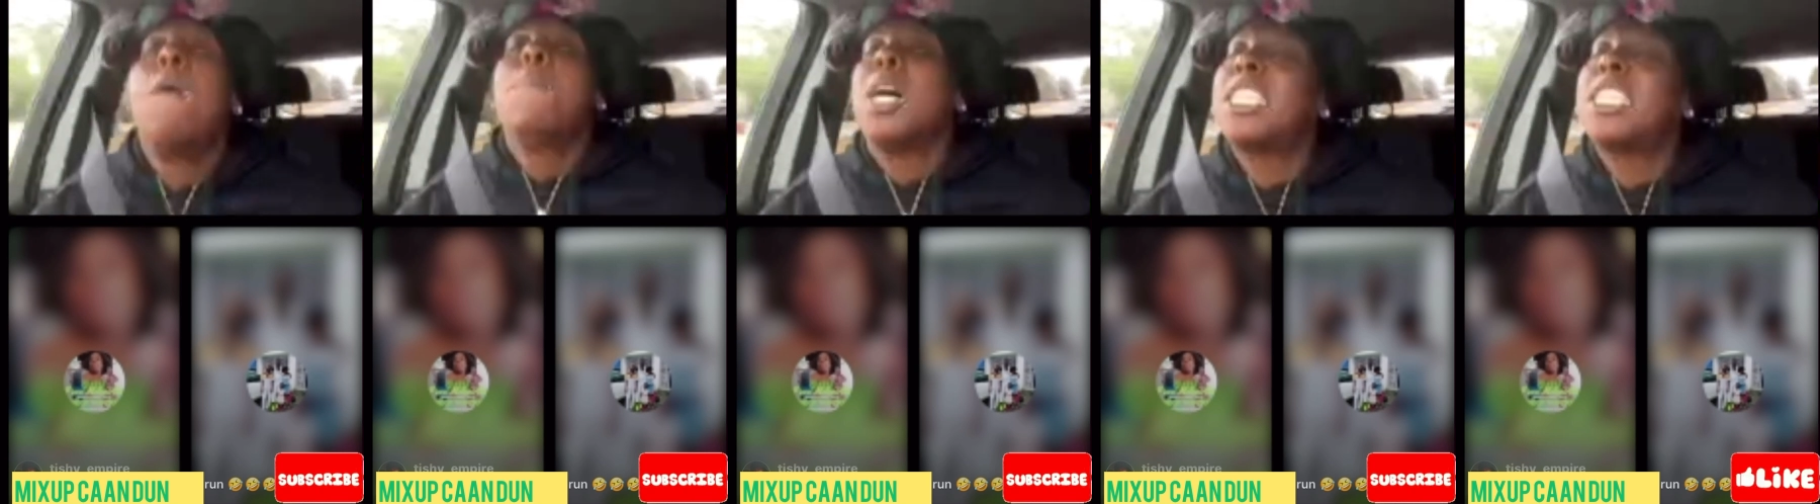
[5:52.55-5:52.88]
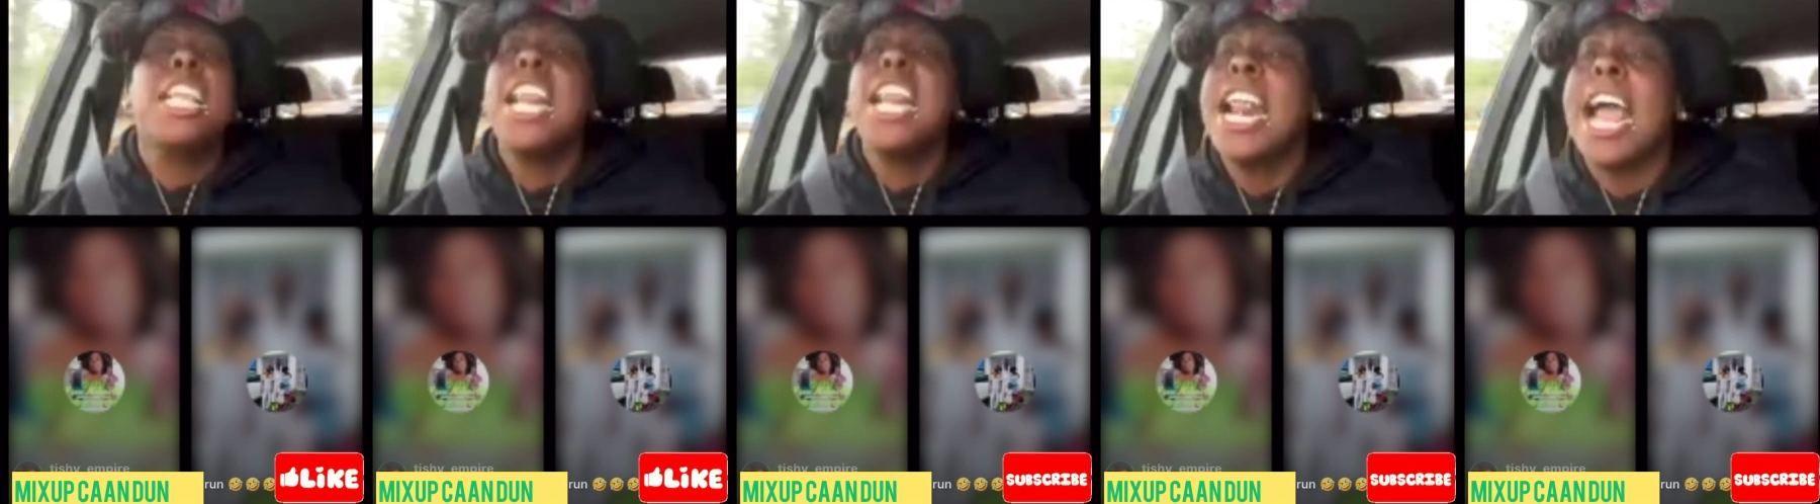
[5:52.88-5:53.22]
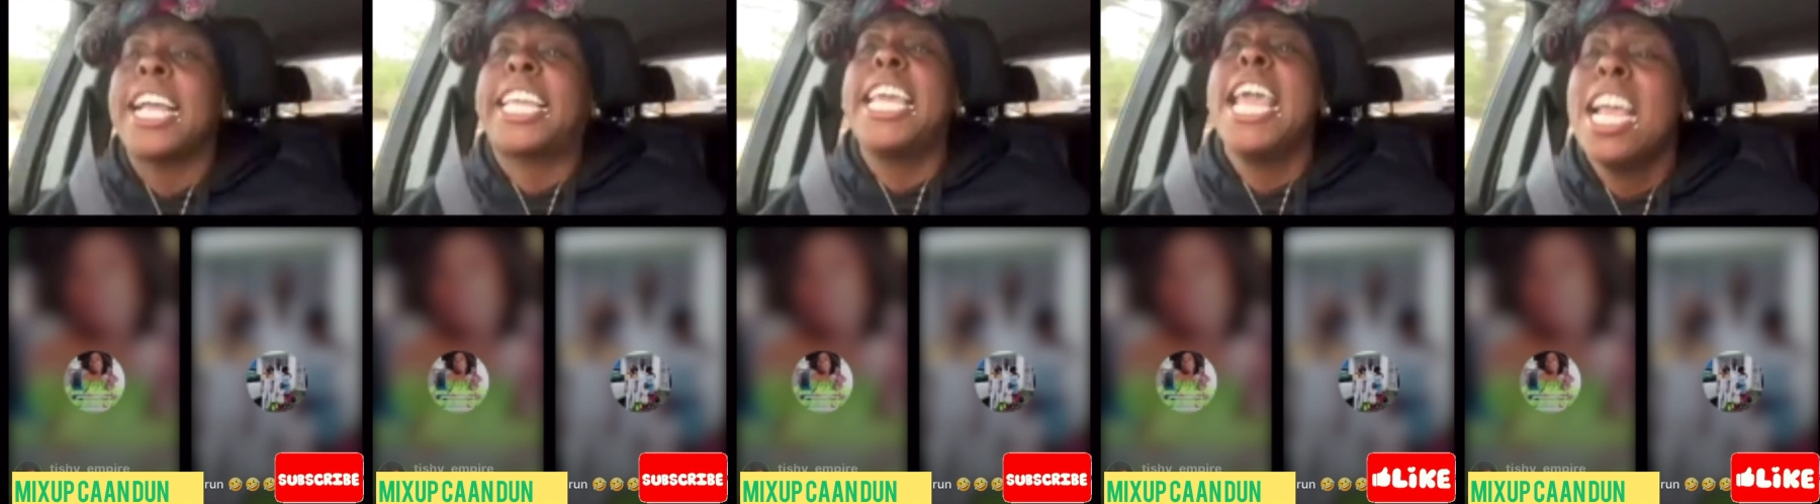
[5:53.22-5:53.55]
But in
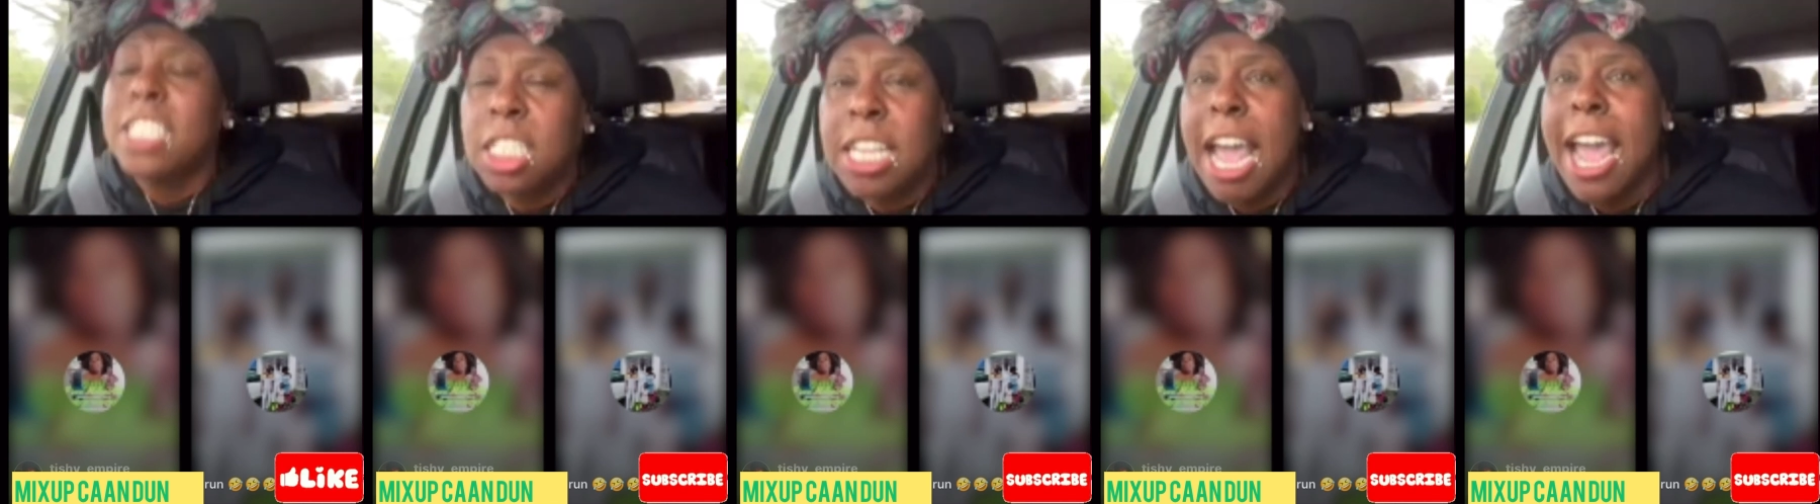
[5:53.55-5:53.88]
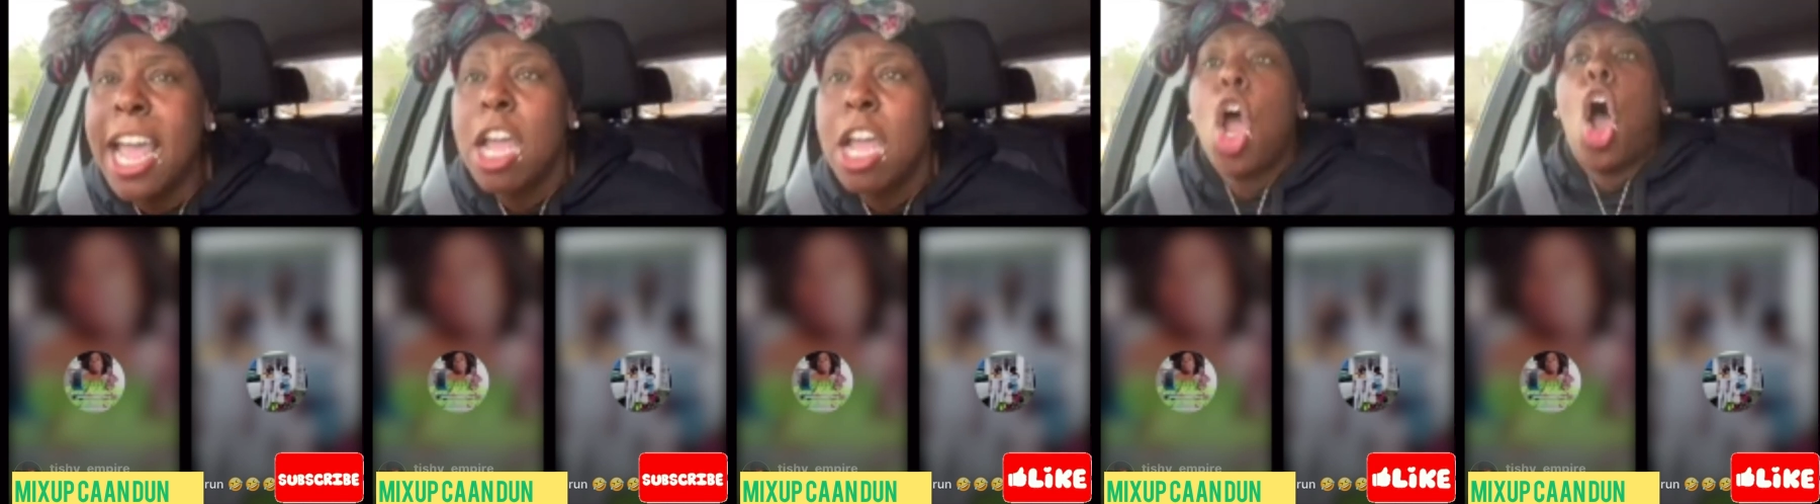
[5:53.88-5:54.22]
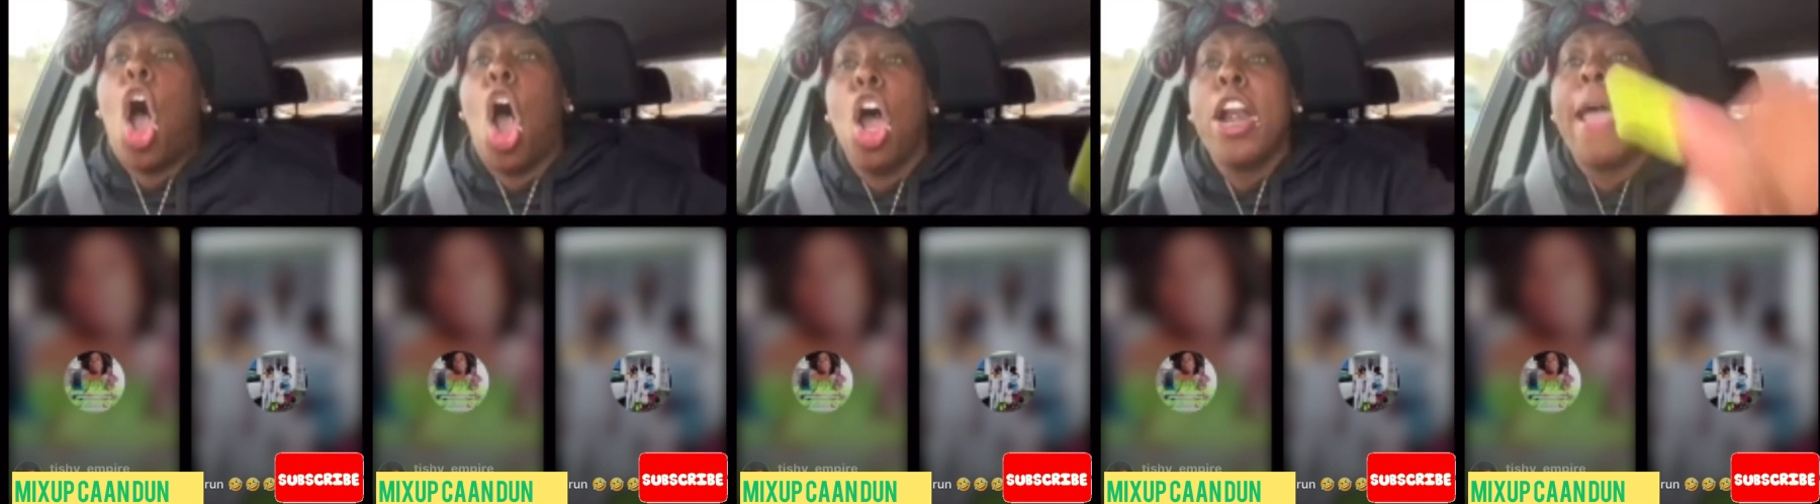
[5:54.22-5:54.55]
other case, all